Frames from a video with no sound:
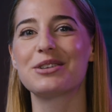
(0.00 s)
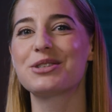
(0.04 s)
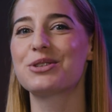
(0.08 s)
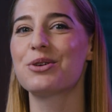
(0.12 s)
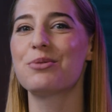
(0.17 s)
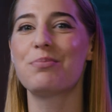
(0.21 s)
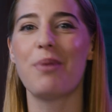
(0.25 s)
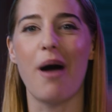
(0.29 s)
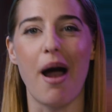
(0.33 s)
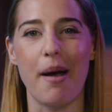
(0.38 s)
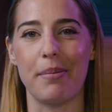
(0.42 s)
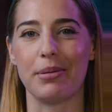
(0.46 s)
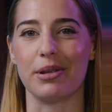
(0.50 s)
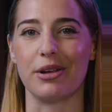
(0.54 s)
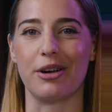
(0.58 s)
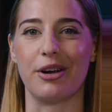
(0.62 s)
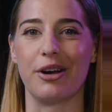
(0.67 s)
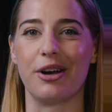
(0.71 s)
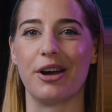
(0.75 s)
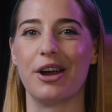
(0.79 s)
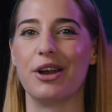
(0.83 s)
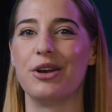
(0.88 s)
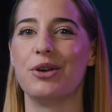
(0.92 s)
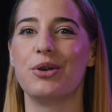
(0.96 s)
so
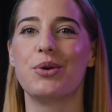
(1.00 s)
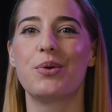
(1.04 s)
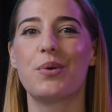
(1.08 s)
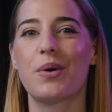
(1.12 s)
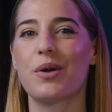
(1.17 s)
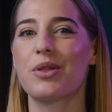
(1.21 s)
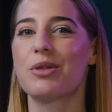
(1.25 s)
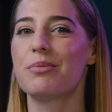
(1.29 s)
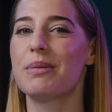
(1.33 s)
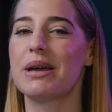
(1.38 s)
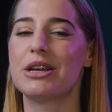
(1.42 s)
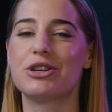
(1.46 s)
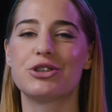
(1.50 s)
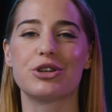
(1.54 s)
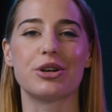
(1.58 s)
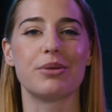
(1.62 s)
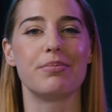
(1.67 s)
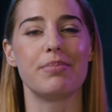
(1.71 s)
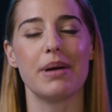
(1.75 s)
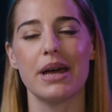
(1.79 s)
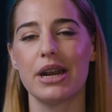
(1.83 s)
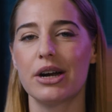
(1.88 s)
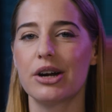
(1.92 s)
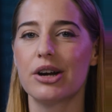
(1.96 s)
popular and who are the major
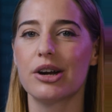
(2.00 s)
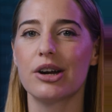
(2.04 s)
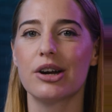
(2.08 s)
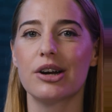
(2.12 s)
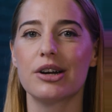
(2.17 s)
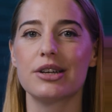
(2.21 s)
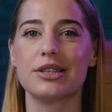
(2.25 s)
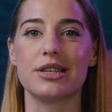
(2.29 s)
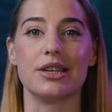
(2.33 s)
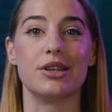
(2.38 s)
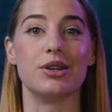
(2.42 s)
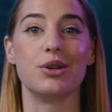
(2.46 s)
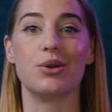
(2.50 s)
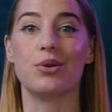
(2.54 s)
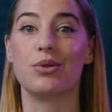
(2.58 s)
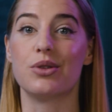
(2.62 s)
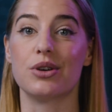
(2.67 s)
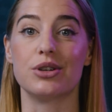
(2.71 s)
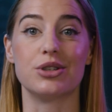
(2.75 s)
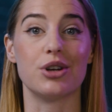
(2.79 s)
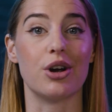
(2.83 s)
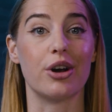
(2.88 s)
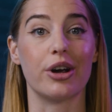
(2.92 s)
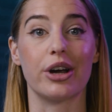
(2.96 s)
competitors and who
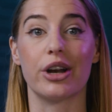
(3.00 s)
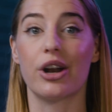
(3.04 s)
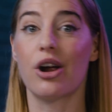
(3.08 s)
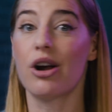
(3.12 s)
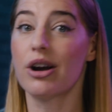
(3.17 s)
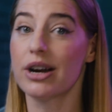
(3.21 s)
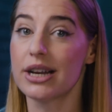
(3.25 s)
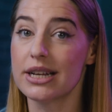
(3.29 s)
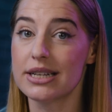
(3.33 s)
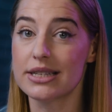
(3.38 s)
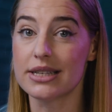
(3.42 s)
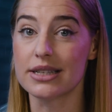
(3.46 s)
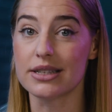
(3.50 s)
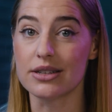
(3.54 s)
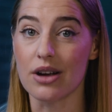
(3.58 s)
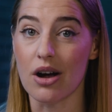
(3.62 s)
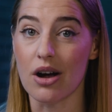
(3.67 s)
their target audiences